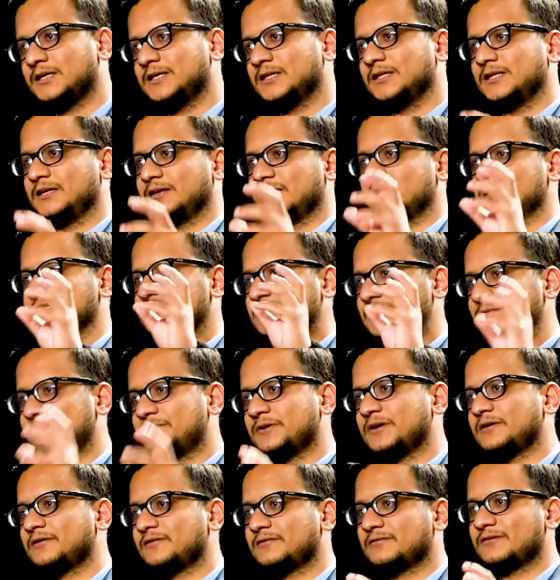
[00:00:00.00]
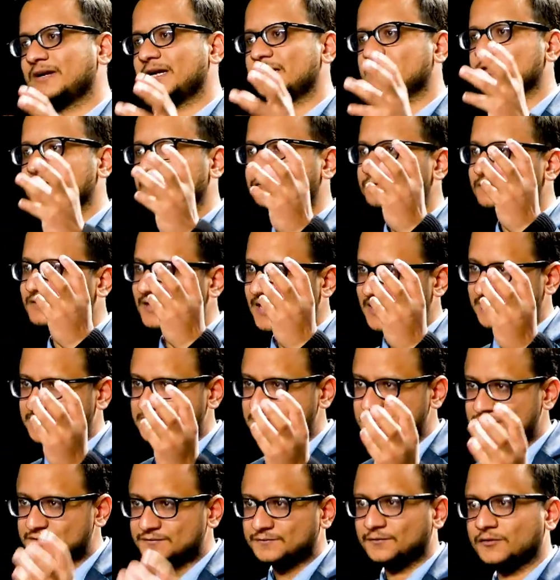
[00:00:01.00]
There are separate rates of
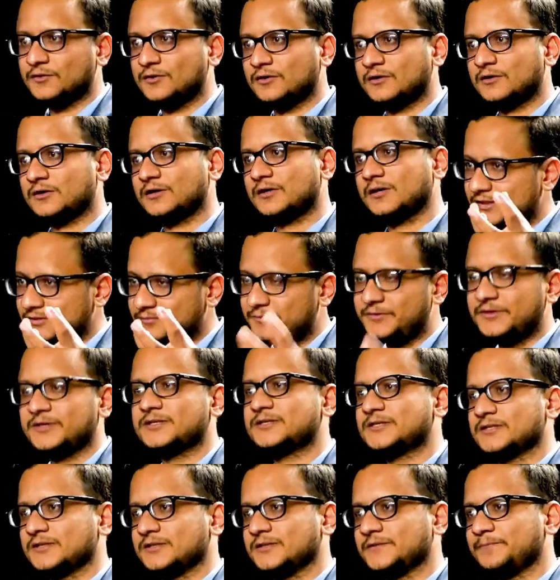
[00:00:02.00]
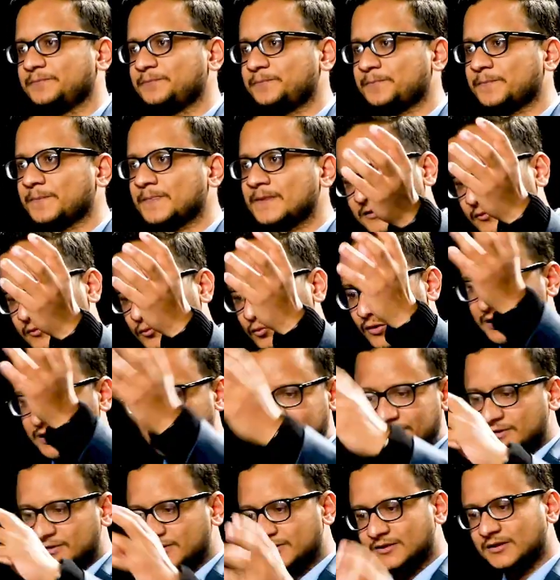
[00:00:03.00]
taxes for the person.
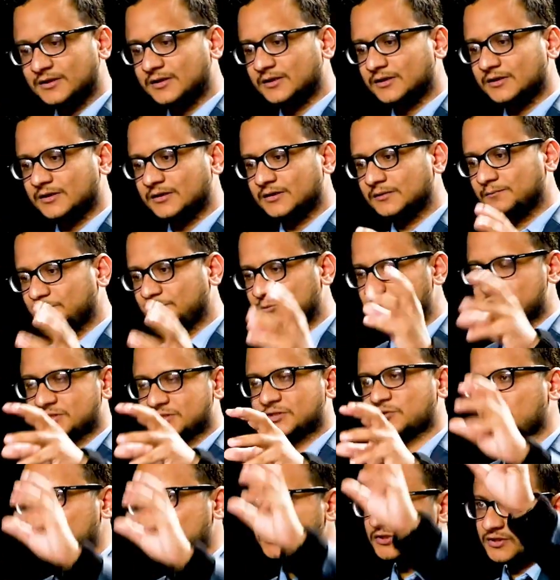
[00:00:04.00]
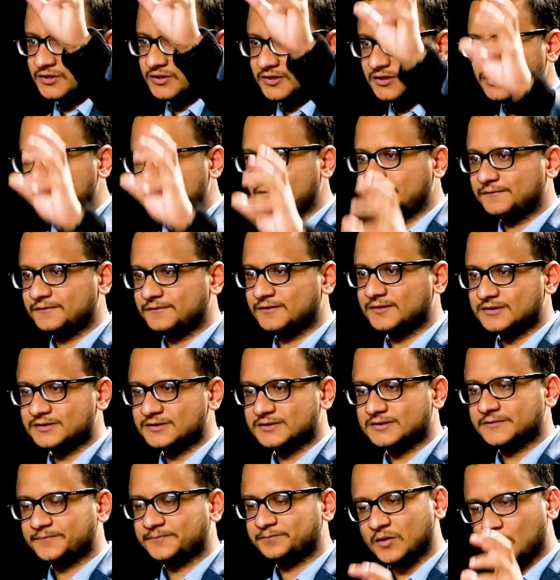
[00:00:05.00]
Whatever the person was earning
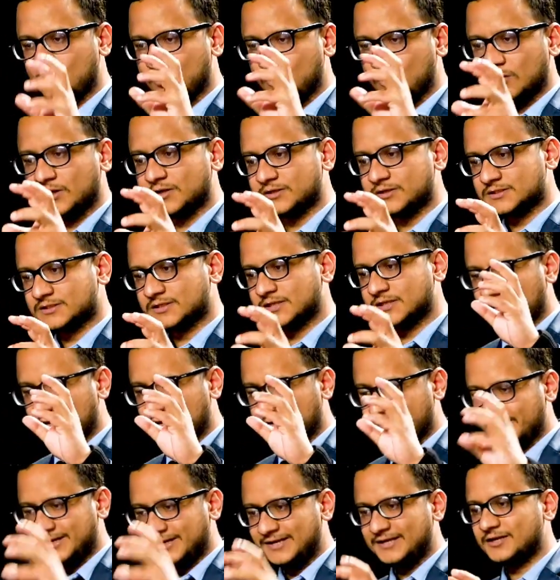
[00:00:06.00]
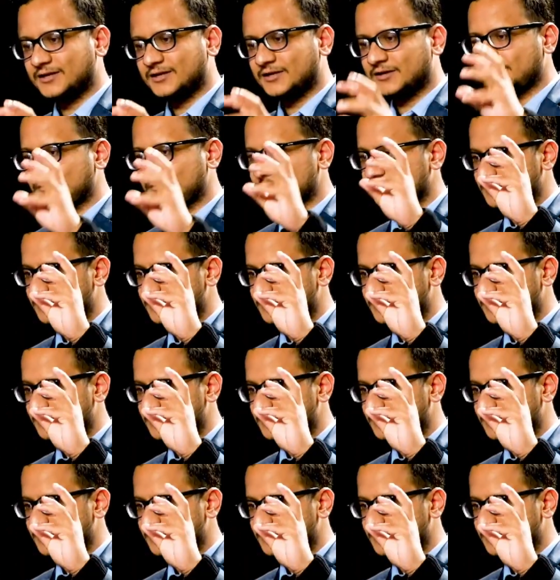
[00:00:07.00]
first was her income.